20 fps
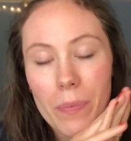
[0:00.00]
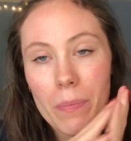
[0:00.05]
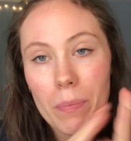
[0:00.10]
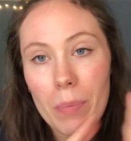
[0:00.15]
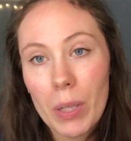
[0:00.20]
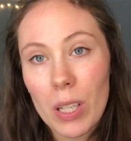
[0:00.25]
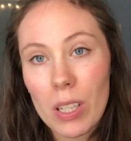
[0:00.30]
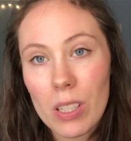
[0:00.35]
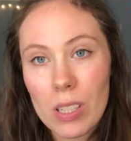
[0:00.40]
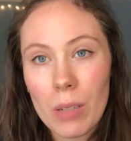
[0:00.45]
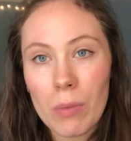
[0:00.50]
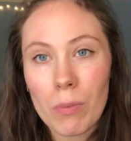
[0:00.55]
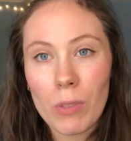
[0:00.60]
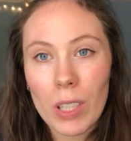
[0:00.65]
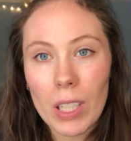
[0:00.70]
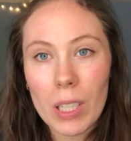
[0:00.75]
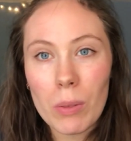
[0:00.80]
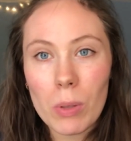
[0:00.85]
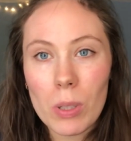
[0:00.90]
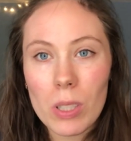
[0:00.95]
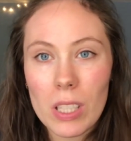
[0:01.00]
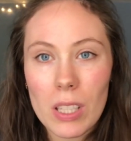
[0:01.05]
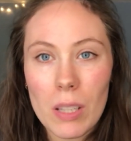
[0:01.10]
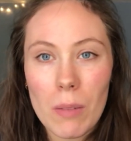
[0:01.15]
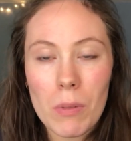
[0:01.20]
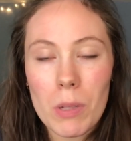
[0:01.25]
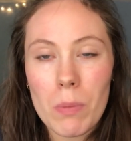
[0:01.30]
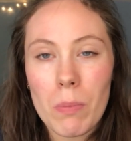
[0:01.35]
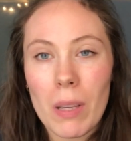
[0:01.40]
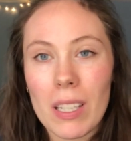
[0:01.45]
because I really wanted
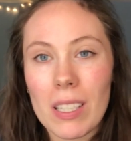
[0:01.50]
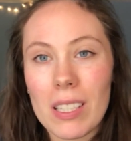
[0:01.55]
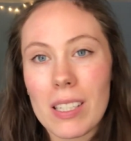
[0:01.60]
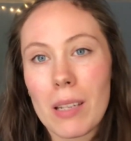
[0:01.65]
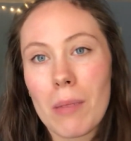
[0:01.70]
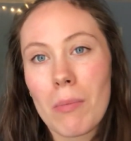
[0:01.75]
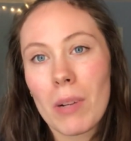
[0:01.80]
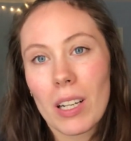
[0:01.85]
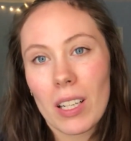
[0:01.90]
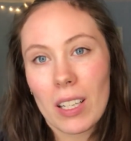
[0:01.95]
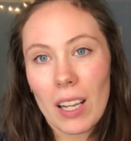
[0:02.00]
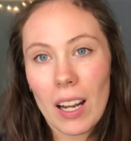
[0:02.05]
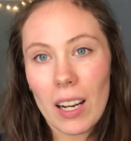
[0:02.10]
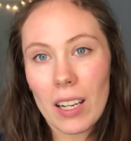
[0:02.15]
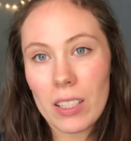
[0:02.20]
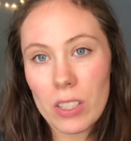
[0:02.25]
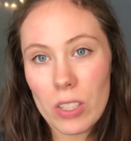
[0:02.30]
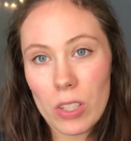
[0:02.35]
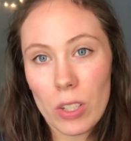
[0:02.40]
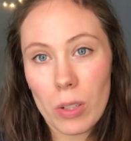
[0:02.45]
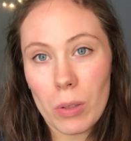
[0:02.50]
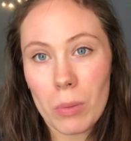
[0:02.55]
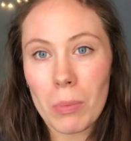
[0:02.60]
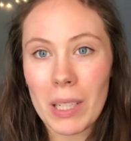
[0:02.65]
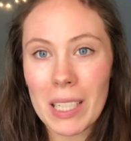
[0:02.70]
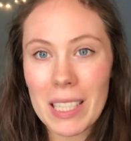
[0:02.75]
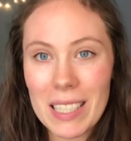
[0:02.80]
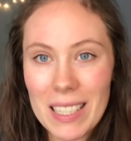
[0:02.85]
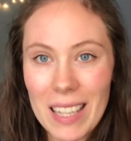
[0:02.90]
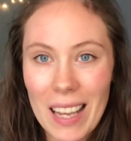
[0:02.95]
them to be a similar colour to
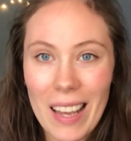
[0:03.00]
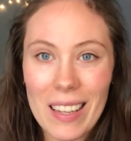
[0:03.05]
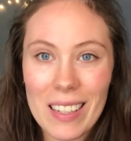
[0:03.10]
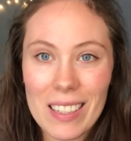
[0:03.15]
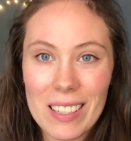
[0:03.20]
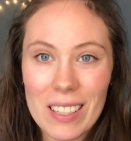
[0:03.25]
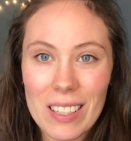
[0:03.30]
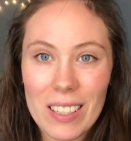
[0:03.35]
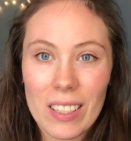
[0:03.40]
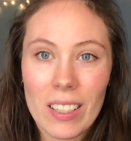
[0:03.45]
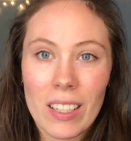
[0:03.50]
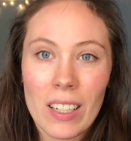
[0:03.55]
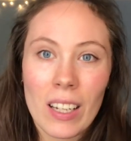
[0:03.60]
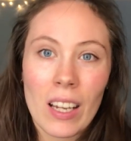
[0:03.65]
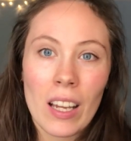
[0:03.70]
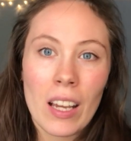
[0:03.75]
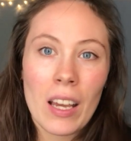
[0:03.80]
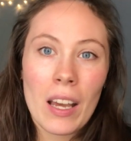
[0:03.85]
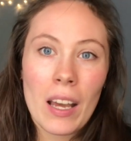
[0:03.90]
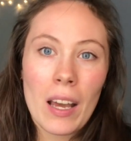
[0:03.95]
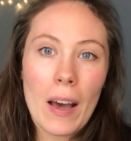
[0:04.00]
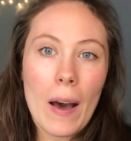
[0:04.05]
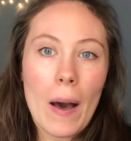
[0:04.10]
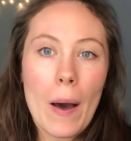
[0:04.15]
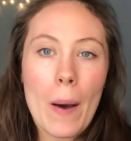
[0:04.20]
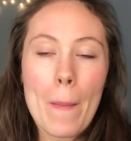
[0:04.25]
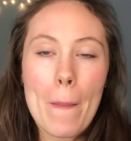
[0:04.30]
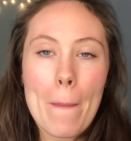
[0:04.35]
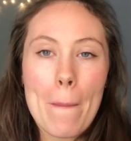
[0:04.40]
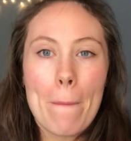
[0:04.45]
my desk,
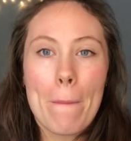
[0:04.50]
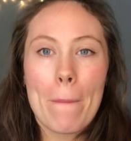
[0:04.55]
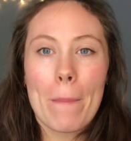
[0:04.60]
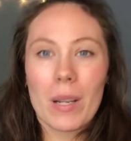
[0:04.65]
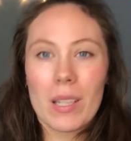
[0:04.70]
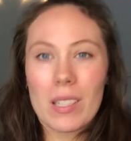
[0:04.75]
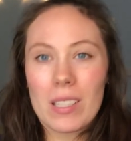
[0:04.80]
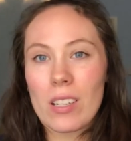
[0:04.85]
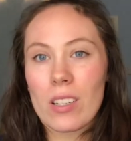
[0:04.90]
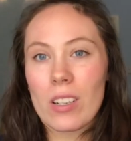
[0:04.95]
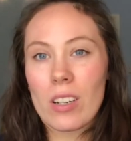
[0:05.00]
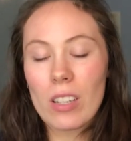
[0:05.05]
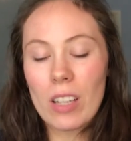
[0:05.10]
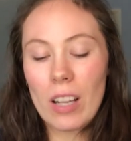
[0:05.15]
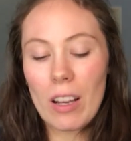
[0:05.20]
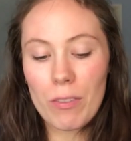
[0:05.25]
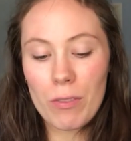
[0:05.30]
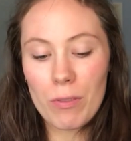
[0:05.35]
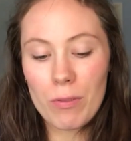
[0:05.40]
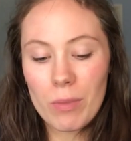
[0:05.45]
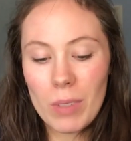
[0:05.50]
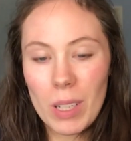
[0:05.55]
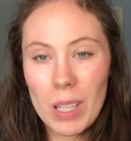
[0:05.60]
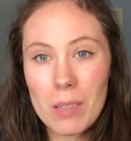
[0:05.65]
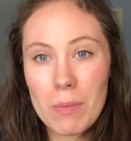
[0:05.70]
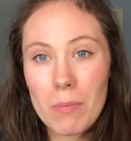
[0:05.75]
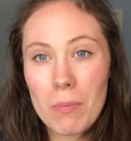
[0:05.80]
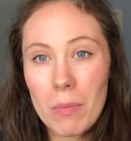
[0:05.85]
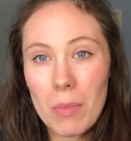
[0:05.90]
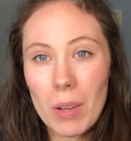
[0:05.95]
because I don't have,
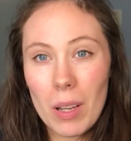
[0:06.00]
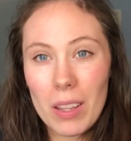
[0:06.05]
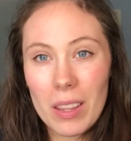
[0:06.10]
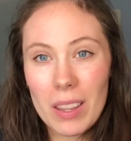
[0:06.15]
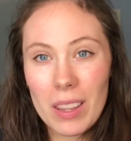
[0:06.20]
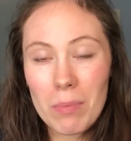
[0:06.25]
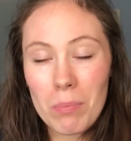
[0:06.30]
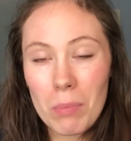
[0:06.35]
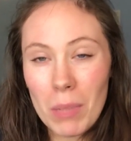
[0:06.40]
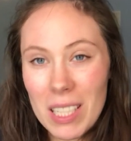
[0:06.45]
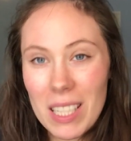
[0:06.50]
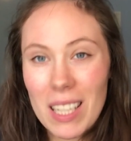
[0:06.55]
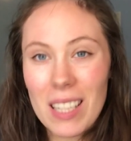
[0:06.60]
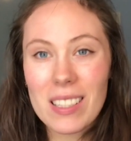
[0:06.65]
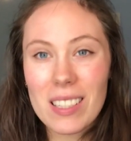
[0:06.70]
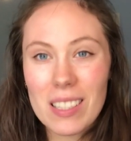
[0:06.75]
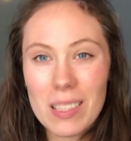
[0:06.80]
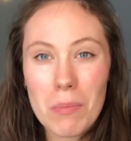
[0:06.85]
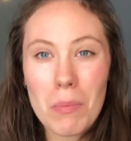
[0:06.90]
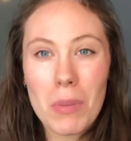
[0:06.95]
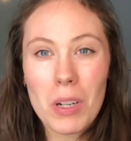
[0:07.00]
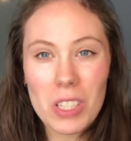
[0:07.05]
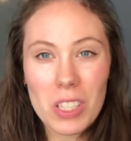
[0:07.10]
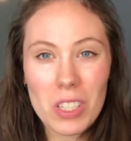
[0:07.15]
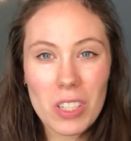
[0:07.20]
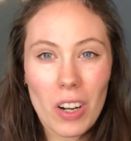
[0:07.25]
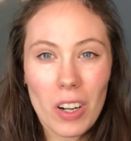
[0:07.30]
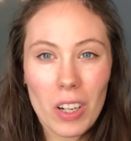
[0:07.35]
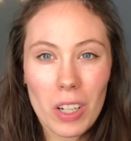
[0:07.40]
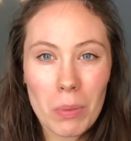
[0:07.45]
my desk is a much
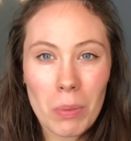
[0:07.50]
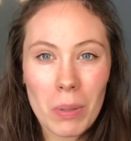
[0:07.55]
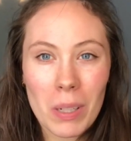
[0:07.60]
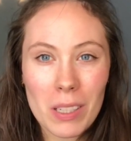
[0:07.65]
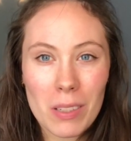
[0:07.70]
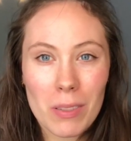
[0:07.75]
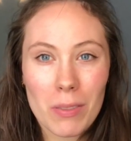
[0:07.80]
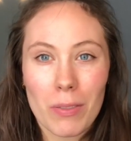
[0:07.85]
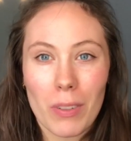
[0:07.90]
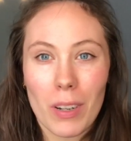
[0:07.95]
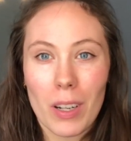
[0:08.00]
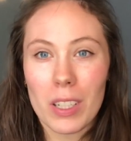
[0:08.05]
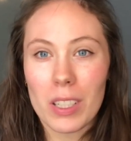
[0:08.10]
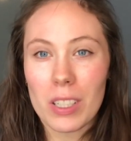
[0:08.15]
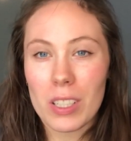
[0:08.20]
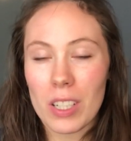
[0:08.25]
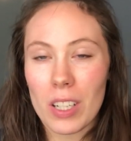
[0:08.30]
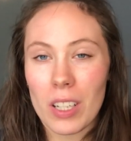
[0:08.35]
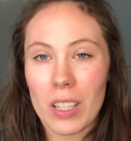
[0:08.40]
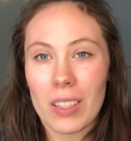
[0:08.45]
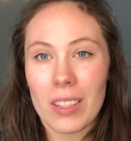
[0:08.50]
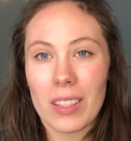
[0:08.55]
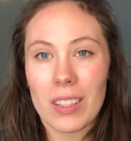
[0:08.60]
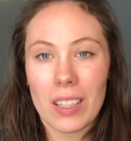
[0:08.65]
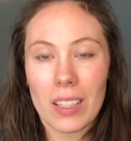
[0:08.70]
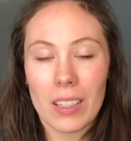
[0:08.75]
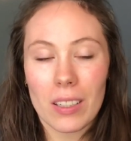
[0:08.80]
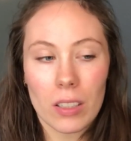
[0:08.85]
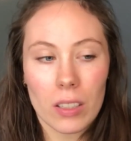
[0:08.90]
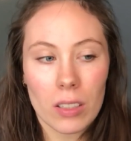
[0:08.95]
darker piece of furniture
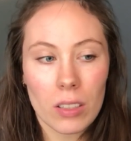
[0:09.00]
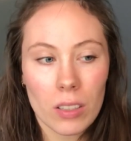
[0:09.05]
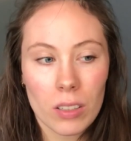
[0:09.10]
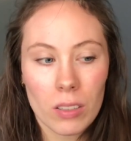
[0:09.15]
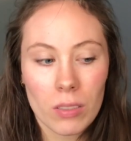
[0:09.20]
than